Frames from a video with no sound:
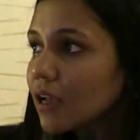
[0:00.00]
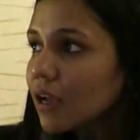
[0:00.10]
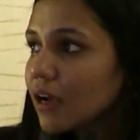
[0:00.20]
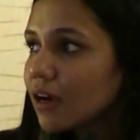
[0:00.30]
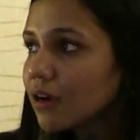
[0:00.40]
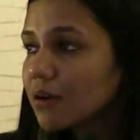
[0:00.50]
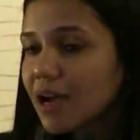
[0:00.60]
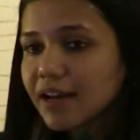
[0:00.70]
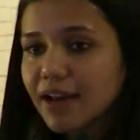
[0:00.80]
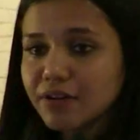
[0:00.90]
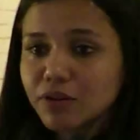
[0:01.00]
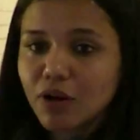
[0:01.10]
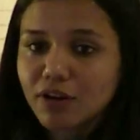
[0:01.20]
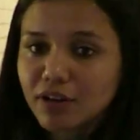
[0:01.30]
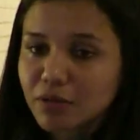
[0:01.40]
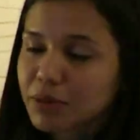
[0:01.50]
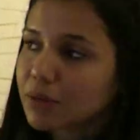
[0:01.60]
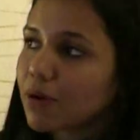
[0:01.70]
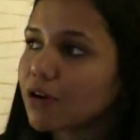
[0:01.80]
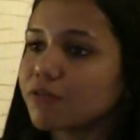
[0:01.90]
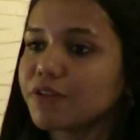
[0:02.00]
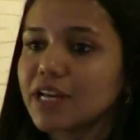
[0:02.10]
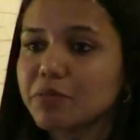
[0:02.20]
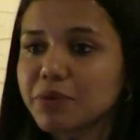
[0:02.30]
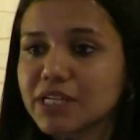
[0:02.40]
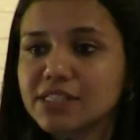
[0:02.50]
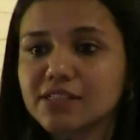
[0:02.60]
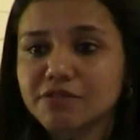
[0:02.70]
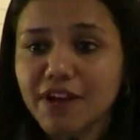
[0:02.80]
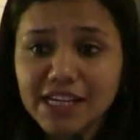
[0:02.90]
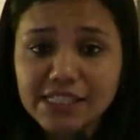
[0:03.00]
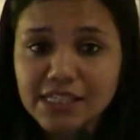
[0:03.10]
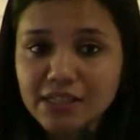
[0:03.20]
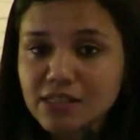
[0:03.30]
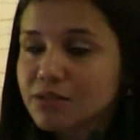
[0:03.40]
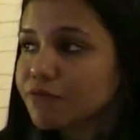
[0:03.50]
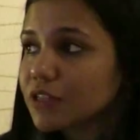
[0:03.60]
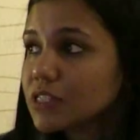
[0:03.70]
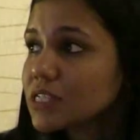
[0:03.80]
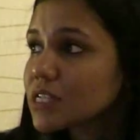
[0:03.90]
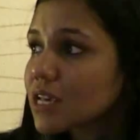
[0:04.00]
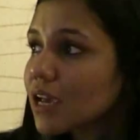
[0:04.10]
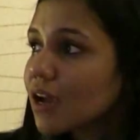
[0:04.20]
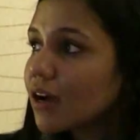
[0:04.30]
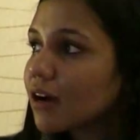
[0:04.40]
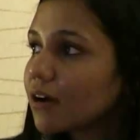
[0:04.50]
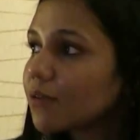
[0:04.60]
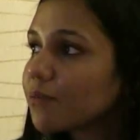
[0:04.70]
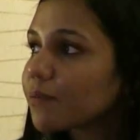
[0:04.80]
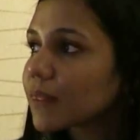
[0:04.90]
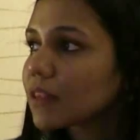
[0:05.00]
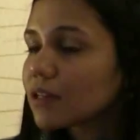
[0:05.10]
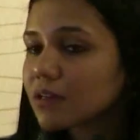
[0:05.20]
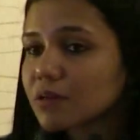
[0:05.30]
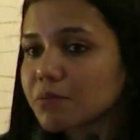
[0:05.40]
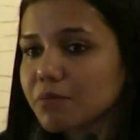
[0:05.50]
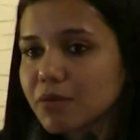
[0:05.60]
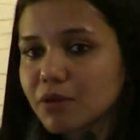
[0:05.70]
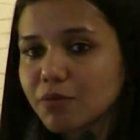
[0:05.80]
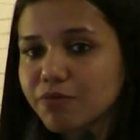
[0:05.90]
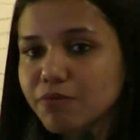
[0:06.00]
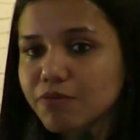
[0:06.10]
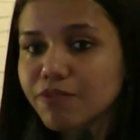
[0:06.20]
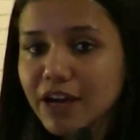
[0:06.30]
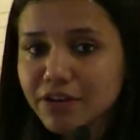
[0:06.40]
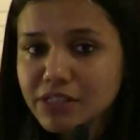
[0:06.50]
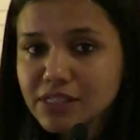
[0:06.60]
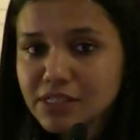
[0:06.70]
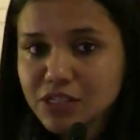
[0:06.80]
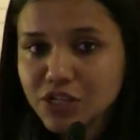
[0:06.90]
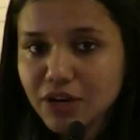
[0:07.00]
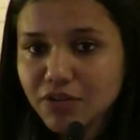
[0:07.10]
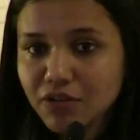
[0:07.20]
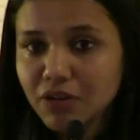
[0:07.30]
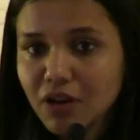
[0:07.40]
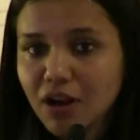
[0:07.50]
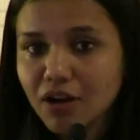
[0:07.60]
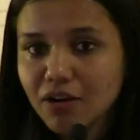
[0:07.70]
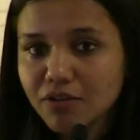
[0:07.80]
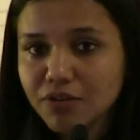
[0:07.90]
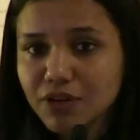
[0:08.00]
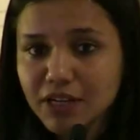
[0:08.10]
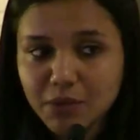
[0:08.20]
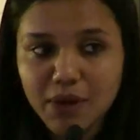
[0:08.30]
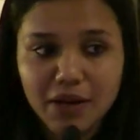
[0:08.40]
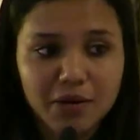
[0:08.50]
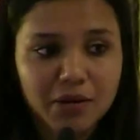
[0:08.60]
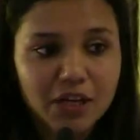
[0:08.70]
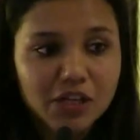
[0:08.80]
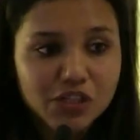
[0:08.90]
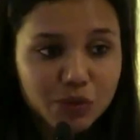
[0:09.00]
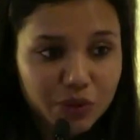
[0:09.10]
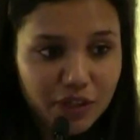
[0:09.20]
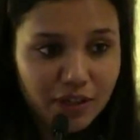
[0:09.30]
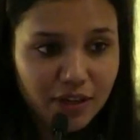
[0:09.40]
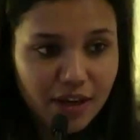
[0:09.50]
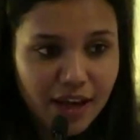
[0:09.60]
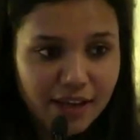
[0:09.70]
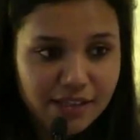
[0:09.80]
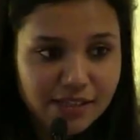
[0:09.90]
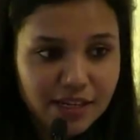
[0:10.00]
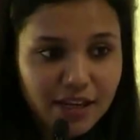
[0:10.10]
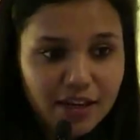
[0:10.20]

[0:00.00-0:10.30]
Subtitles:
I'd like to talk a little bit about VLPs as vaccines first. The viruses in general are really well suited as